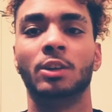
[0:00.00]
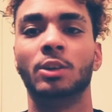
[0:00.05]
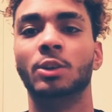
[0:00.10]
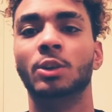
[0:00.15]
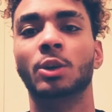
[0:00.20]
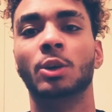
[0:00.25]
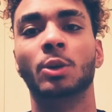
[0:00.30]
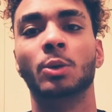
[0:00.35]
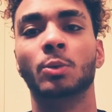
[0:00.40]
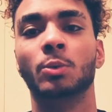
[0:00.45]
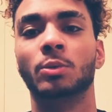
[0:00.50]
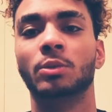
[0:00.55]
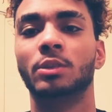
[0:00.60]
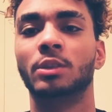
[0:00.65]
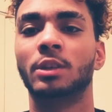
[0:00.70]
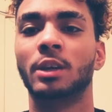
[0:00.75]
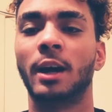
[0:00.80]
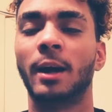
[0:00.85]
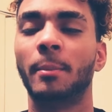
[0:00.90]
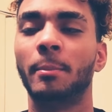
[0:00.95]
go
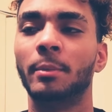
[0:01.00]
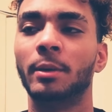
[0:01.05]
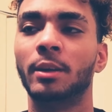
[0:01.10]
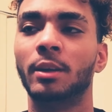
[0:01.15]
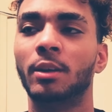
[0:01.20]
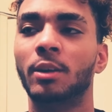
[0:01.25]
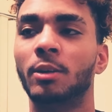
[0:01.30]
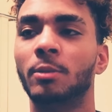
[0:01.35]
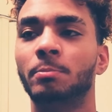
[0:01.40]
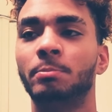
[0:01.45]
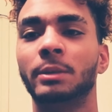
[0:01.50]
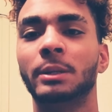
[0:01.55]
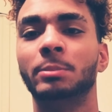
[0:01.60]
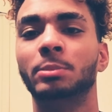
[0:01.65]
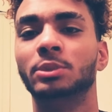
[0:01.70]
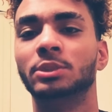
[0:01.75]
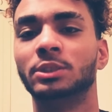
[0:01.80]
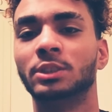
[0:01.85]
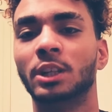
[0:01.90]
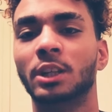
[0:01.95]
comment on
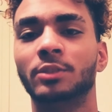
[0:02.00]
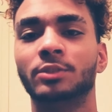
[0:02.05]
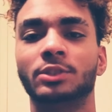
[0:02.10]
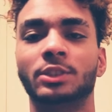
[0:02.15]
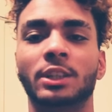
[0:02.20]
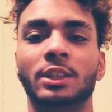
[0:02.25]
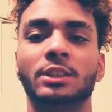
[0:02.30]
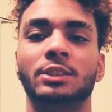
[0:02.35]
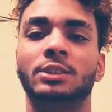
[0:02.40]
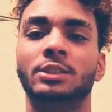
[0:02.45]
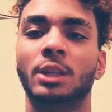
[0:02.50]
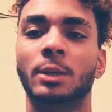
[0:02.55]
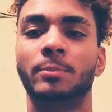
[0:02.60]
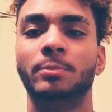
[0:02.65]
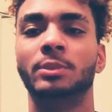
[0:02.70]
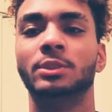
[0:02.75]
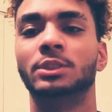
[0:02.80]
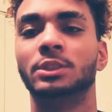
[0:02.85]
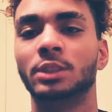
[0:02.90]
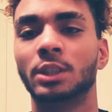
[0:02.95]
people's stuff saying sub
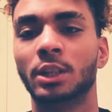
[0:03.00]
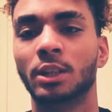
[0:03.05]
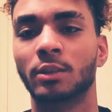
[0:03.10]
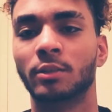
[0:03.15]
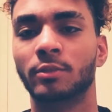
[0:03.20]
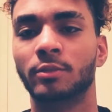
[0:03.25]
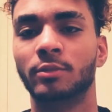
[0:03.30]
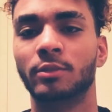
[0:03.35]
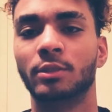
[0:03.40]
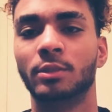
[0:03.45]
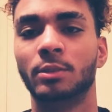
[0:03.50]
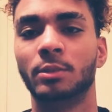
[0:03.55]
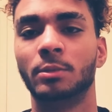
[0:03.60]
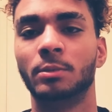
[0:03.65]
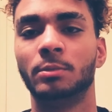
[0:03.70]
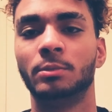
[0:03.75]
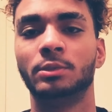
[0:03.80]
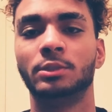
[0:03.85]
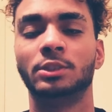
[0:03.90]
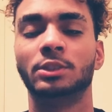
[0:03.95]
for sub,
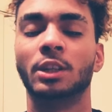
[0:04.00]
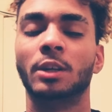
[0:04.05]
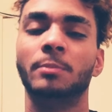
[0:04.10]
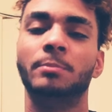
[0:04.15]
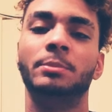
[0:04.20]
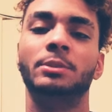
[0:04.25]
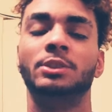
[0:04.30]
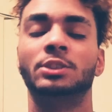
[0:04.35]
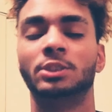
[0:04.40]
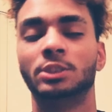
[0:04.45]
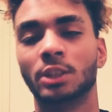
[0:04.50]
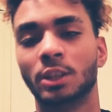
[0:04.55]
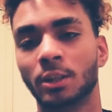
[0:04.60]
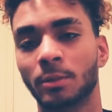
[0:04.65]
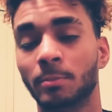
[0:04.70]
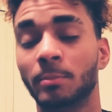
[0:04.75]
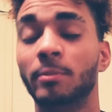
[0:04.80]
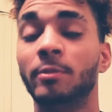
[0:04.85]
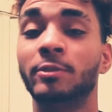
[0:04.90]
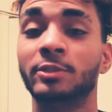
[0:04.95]
sub for
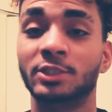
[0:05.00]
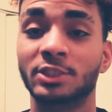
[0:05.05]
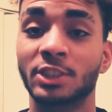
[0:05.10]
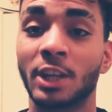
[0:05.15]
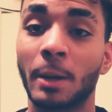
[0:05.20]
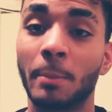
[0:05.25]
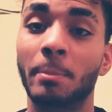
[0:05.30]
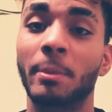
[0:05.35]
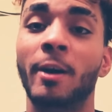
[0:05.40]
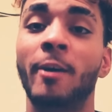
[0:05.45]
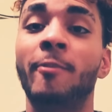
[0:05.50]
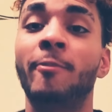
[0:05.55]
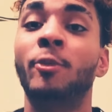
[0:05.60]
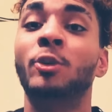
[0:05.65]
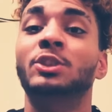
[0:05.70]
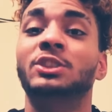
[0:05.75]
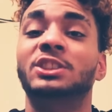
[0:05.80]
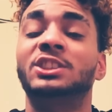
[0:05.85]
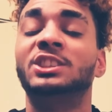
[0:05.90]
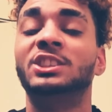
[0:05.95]
sub, sub
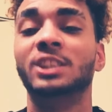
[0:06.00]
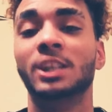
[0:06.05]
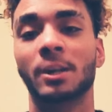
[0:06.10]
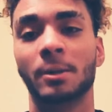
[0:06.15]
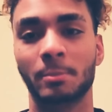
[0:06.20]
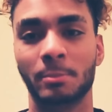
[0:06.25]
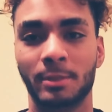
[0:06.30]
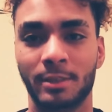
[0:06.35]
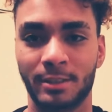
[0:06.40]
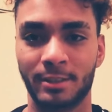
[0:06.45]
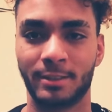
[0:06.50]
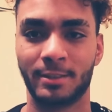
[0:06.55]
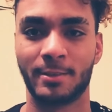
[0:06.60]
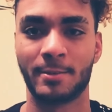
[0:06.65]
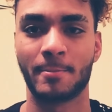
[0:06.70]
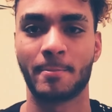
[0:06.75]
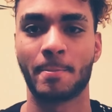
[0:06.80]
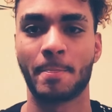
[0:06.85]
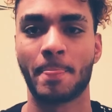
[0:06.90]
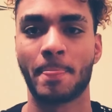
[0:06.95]
for sub,
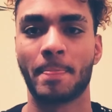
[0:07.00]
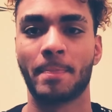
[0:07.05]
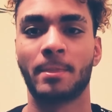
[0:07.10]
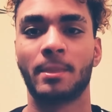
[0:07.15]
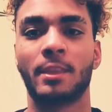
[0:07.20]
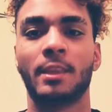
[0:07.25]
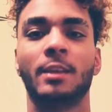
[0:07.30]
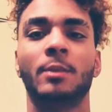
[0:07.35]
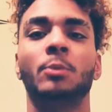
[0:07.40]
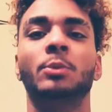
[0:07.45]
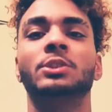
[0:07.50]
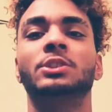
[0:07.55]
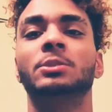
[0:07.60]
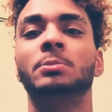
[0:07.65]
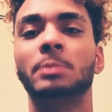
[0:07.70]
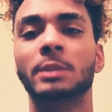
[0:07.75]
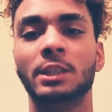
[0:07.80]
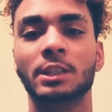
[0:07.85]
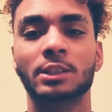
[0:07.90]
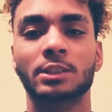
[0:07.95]
which
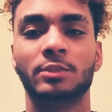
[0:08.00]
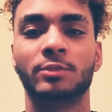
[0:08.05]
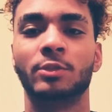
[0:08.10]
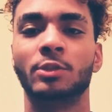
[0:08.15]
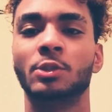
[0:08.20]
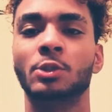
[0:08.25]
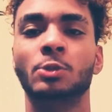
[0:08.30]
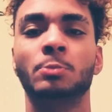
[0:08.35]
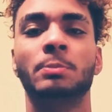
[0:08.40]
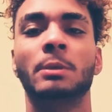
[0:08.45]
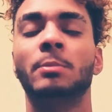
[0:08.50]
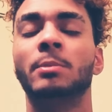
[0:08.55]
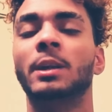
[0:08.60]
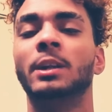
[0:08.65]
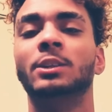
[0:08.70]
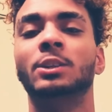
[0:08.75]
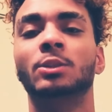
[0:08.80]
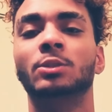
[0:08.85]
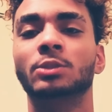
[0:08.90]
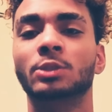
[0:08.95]
means for you people
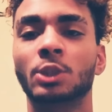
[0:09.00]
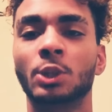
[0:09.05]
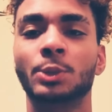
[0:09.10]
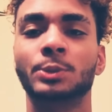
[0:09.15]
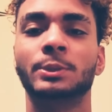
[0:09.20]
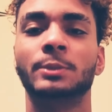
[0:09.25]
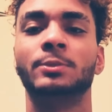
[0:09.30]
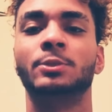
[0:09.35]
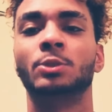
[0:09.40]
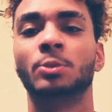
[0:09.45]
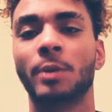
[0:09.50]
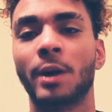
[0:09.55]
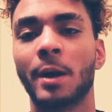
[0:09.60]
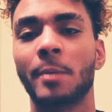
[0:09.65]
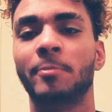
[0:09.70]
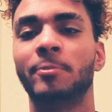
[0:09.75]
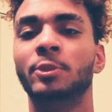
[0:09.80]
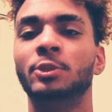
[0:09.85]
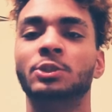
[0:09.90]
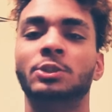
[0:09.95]
that don't know,
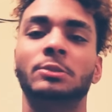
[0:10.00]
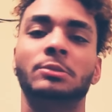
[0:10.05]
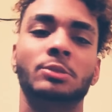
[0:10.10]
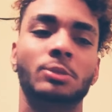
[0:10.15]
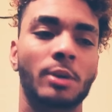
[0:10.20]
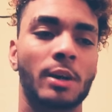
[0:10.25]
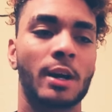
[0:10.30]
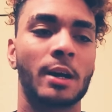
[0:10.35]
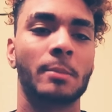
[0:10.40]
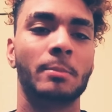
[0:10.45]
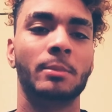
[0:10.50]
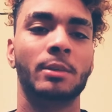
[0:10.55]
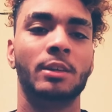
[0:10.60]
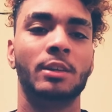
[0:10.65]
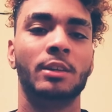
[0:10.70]
subscribe for subscribe.